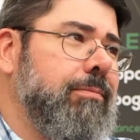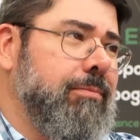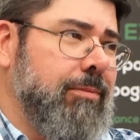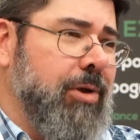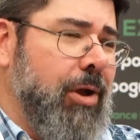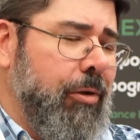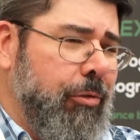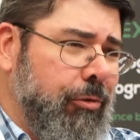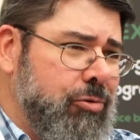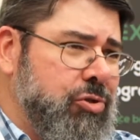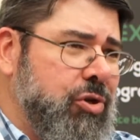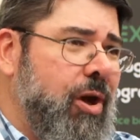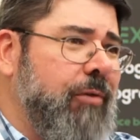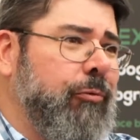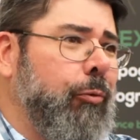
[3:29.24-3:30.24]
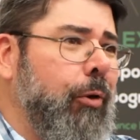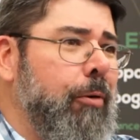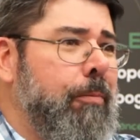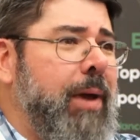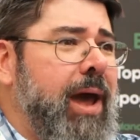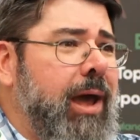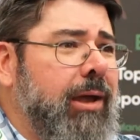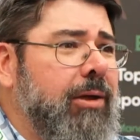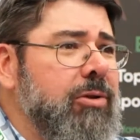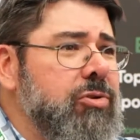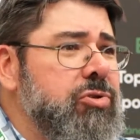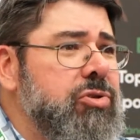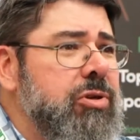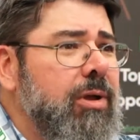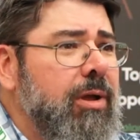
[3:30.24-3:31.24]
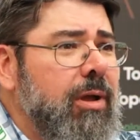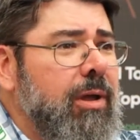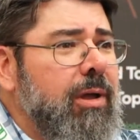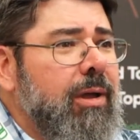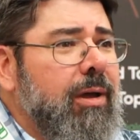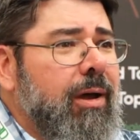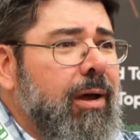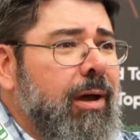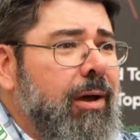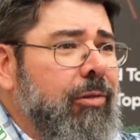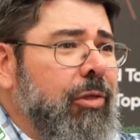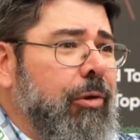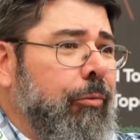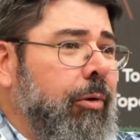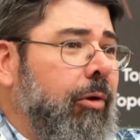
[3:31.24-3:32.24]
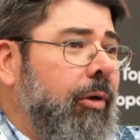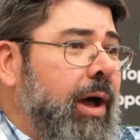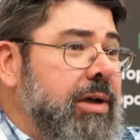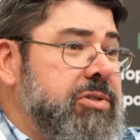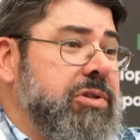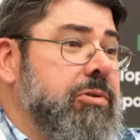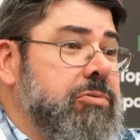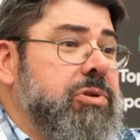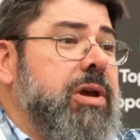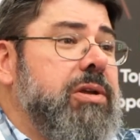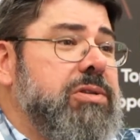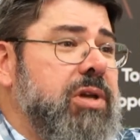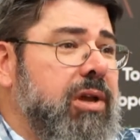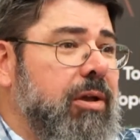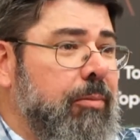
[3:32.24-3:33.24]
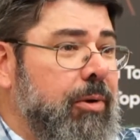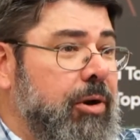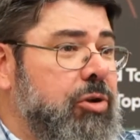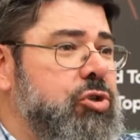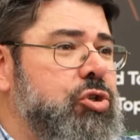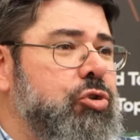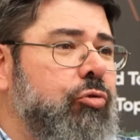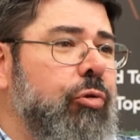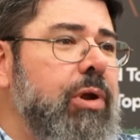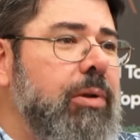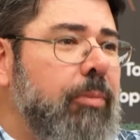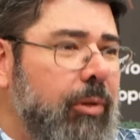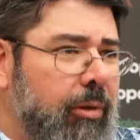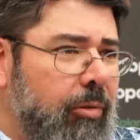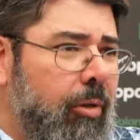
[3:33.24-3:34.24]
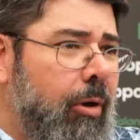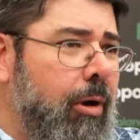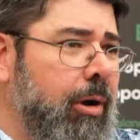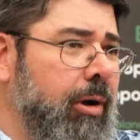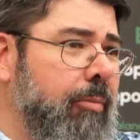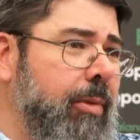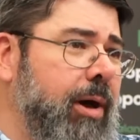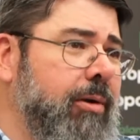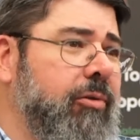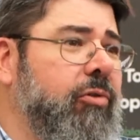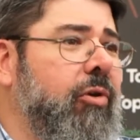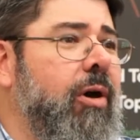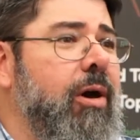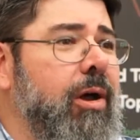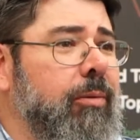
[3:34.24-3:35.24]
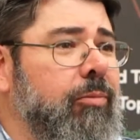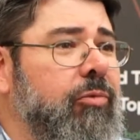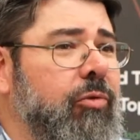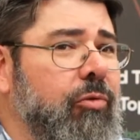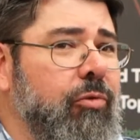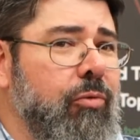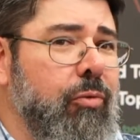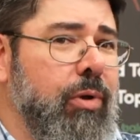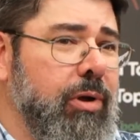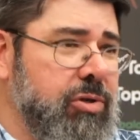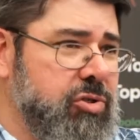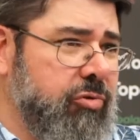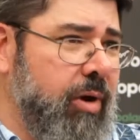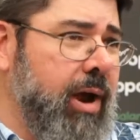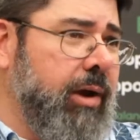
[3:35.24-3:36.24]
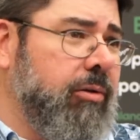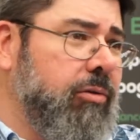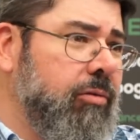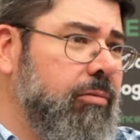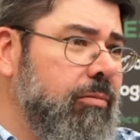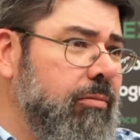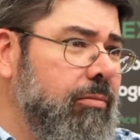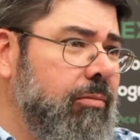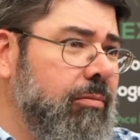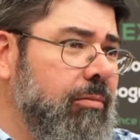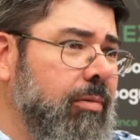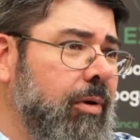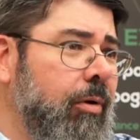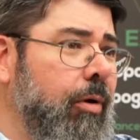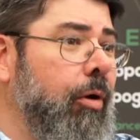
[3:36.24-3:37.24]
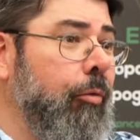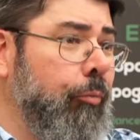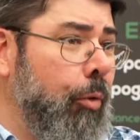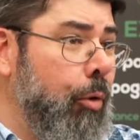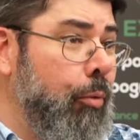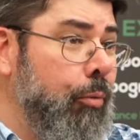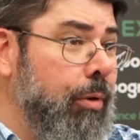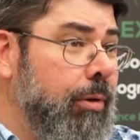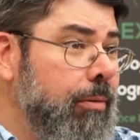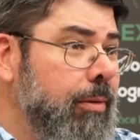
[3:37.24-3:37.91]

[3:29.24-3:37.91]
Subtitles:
another software package, they realized that it was going to take them an extremely long amount of time to extract a road,